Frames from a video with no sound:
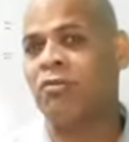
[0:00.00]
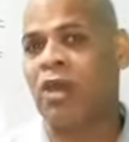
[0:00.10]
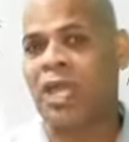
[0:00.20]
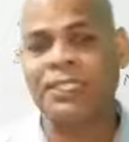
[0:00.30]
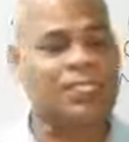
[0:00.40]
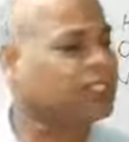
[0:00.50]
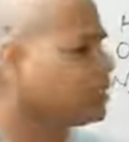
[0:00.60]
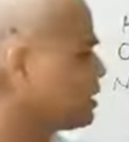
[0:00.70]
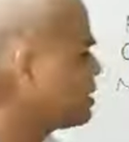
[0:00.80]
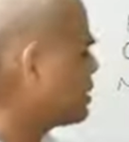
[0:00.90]
Why
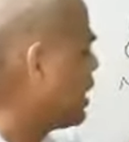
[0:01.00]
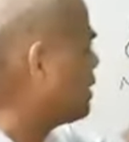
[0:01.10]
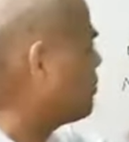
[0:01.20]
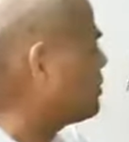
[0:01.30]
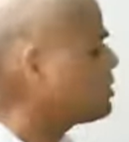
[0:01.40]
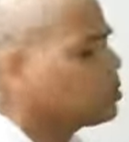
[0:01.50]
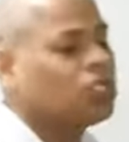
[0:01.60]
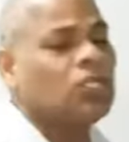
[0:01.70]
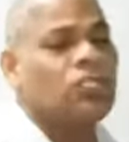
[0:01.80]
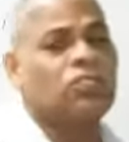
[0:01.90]
these 6 elements
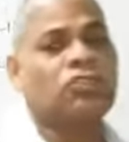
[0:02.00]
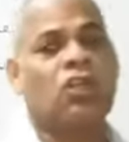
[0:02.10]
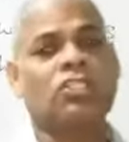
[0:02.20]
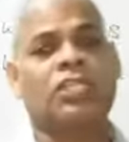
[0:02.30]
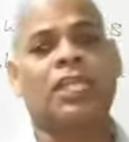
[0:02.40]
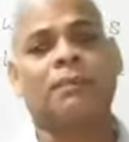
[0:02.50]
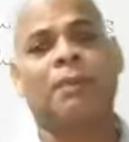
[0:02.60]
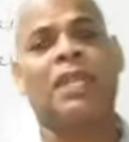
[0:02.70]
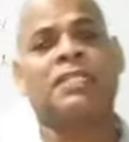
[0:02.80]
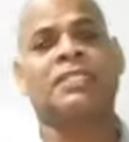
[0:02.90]
do not take
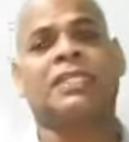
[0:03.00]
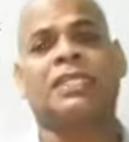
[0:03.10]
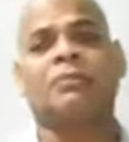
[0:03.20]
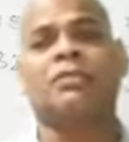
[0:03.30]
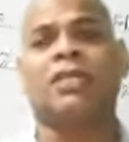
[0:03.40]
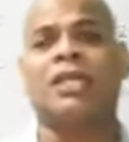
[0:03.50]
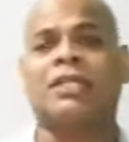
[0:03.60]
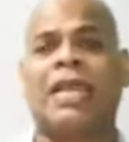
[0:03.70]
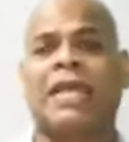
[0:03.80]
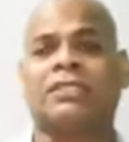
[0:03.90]
part in a chemical
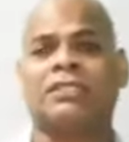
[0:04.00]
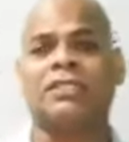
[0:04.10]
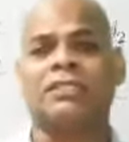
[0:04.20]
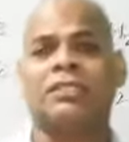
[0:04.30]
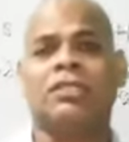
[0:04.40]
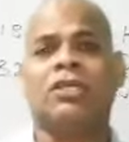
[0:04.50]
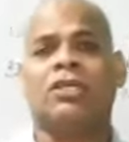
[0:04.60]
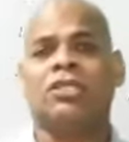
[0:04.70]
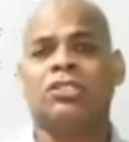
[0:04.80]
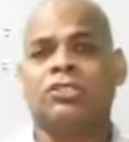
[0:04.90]
reaction?